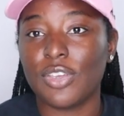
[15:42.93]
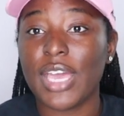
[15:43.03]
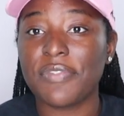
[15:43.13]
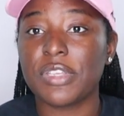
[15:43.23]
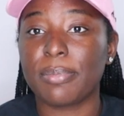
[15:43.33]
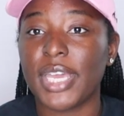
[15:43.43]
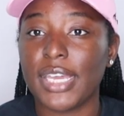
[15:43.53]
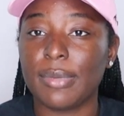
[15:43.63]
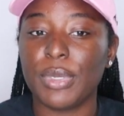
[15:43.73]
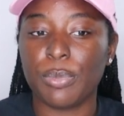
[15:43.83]
You have to
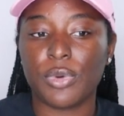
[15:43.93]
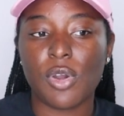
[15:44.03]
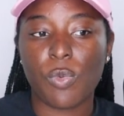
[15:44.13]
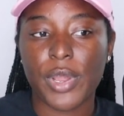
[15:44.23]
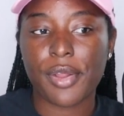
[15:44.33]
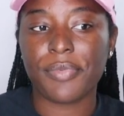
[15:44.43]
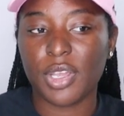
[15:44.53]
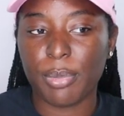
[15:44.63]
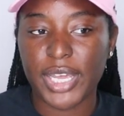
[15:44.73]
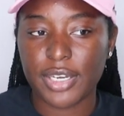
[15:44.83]
make people aware of
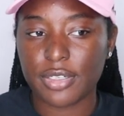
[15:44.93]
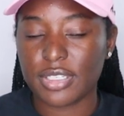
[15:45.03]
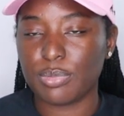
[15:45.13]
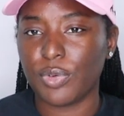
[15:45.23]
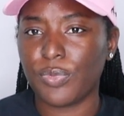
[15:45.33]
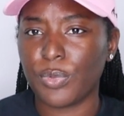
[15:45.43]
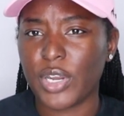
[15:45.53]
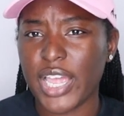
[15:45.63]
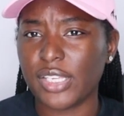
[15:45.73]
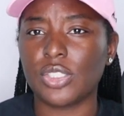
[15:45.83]
your boundaries before
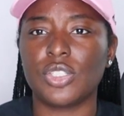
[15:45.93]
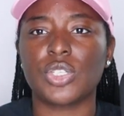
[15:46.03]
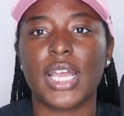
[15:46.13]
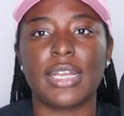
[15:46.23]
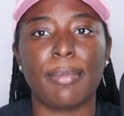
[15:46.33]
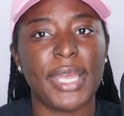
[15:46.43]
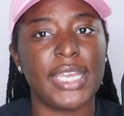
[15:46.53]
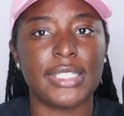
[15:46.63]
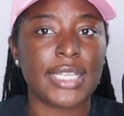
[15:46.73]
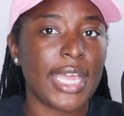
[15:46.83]
actually trying to
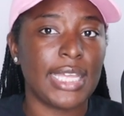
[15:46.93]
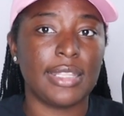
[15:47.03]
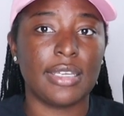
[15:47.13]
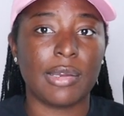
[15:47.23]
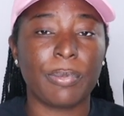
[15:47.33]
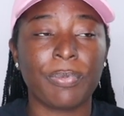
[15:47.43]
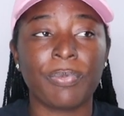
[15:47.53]
maintain them.